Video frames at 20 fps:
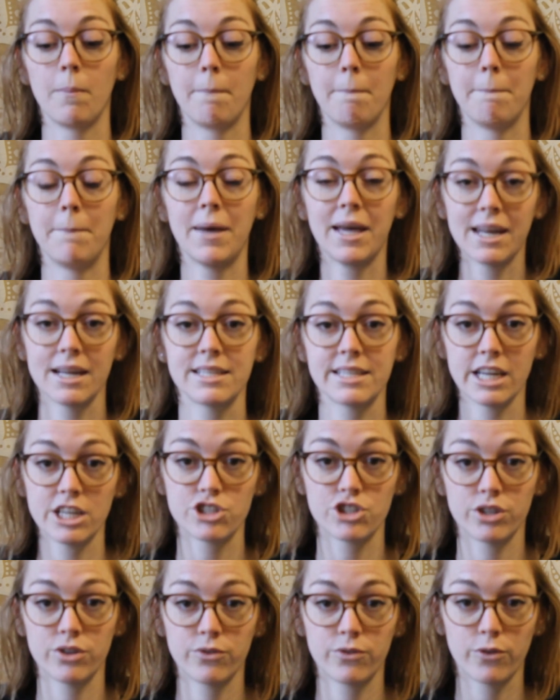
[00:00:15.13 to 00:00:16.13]

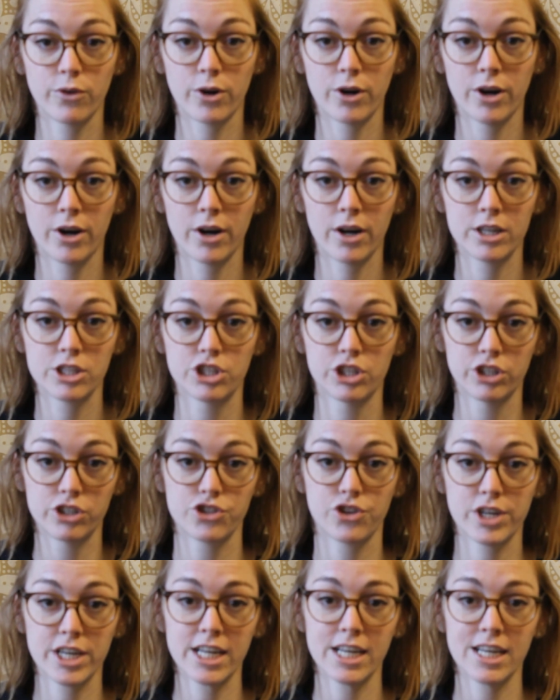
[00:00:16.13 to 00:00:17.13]
meditation for
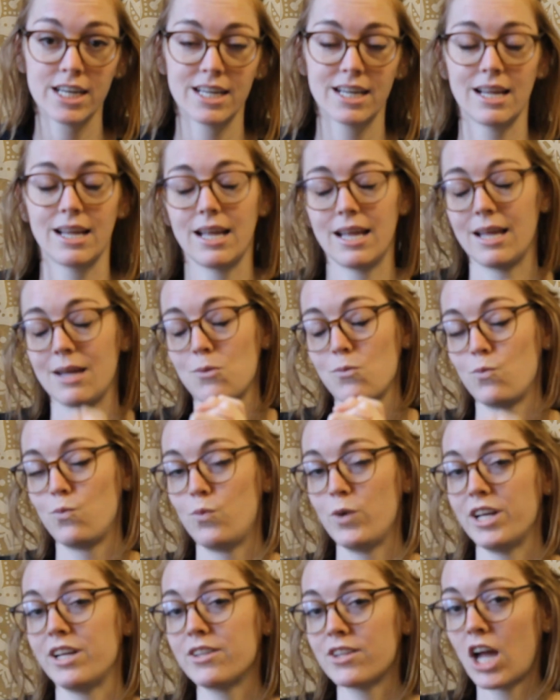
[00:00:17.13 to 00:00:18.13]
children
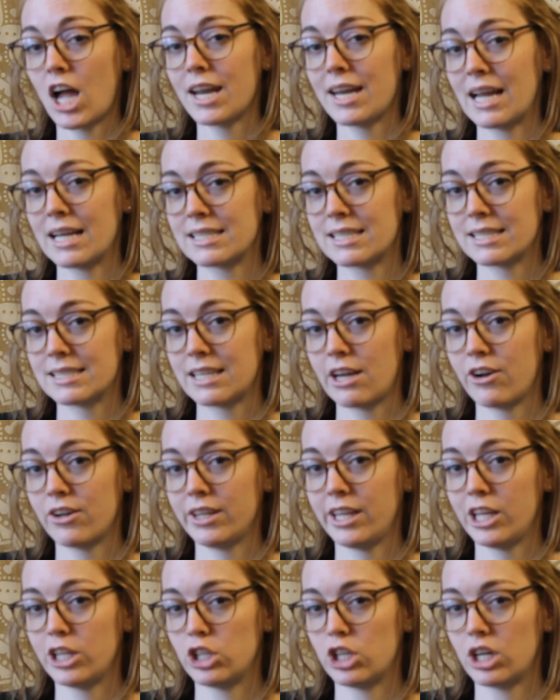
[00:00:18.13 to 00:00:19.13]
will not
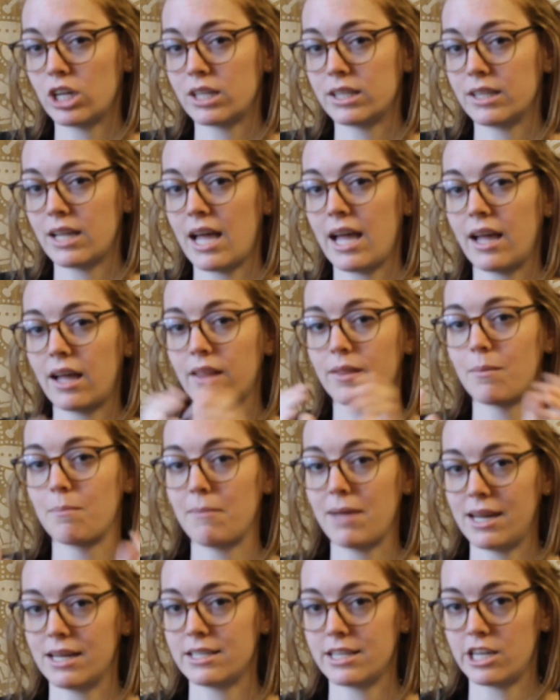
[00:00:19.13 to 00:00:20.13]
necessarily look like
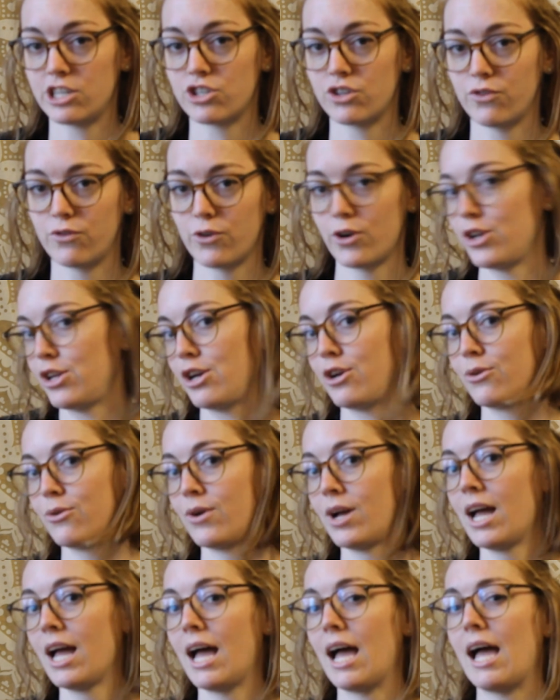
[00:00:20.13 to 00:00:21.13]
meditation for you.
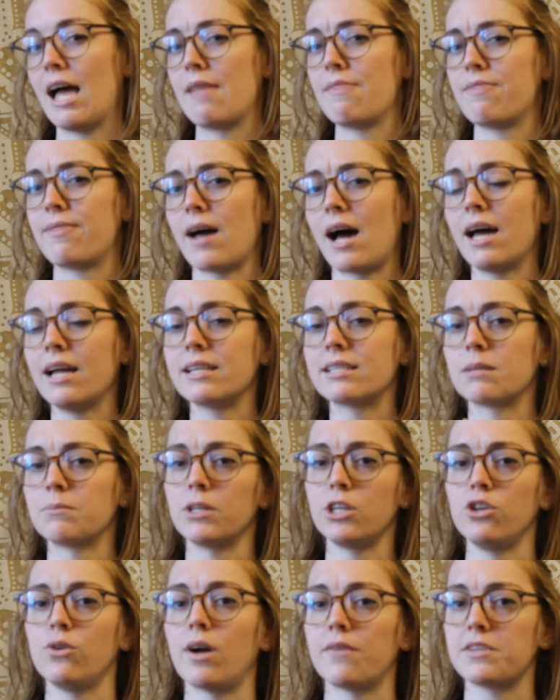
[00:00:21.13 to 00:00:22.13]
And that is
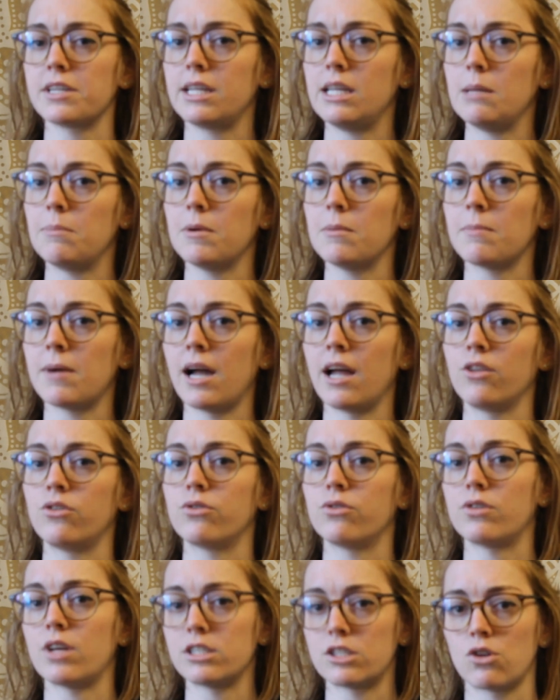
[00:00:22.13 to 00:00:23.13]
something you have to keep in mind
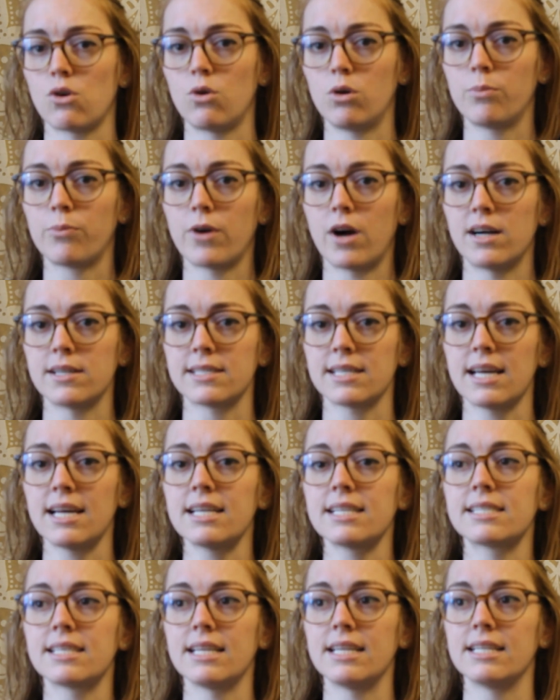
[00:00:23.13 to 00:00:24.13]
through this whole
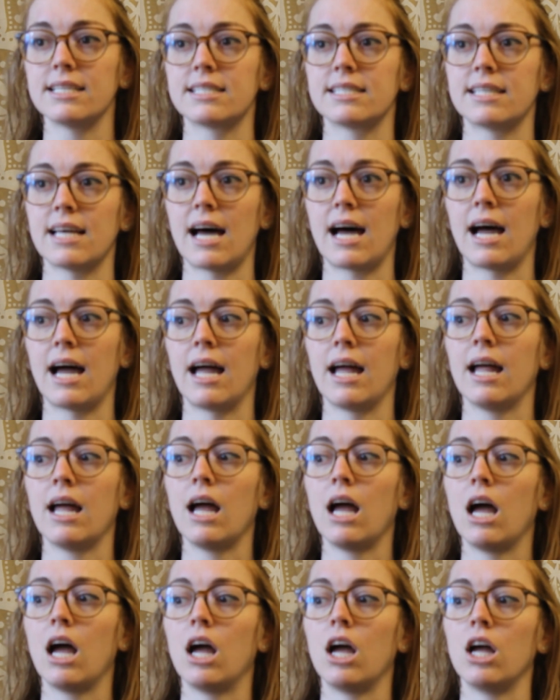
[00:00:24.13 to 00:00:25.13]
process, is that
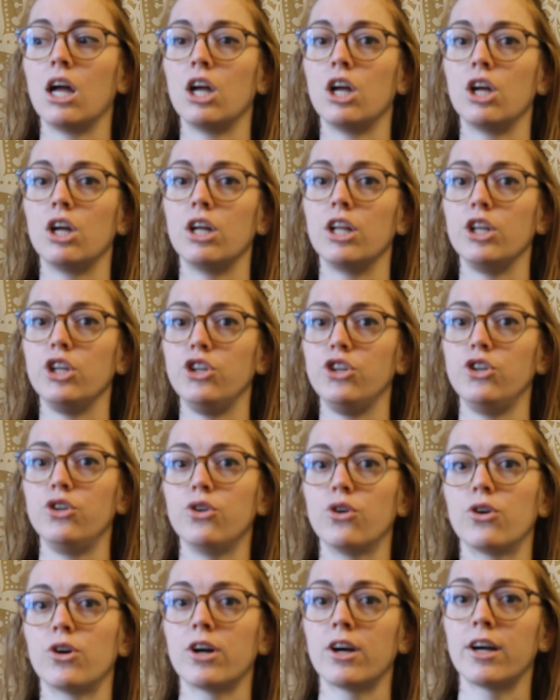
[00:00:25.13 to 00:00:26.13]

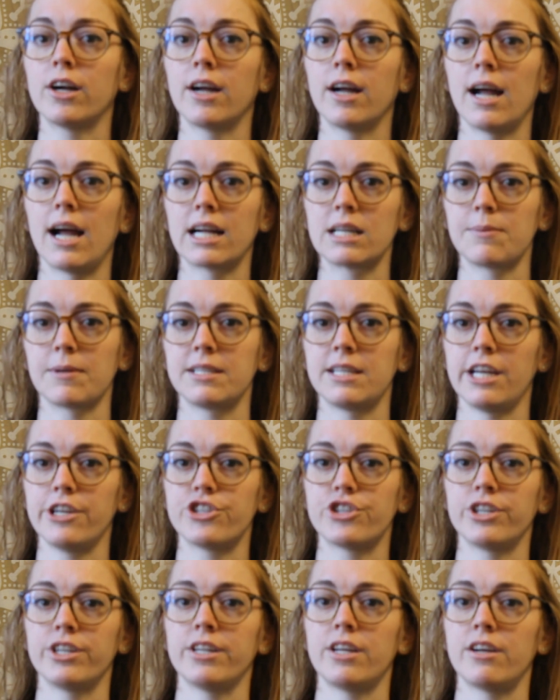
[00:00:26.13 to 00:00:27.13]
your
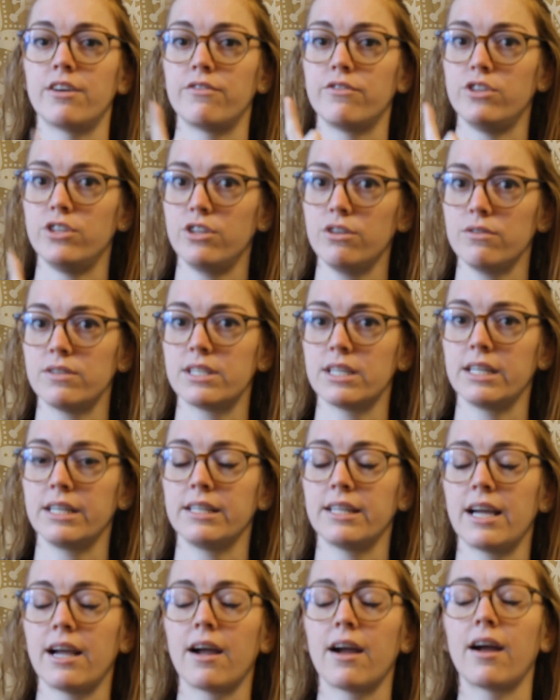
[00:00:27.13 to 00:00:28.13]
expectation of you
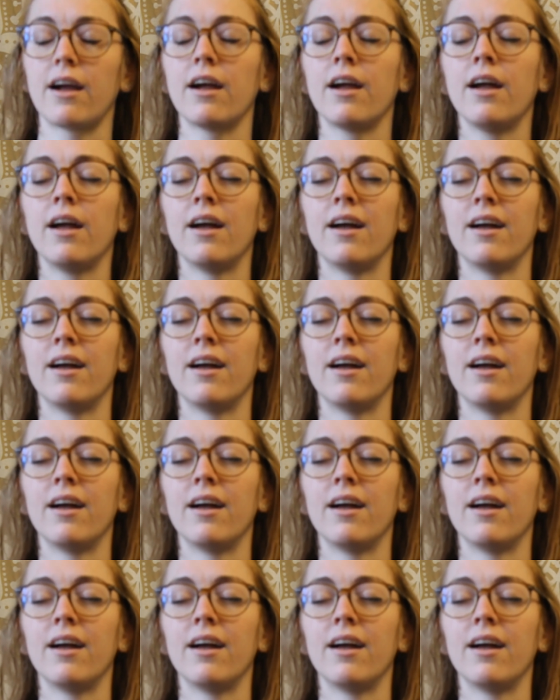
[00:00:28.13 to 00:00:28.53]
sitting there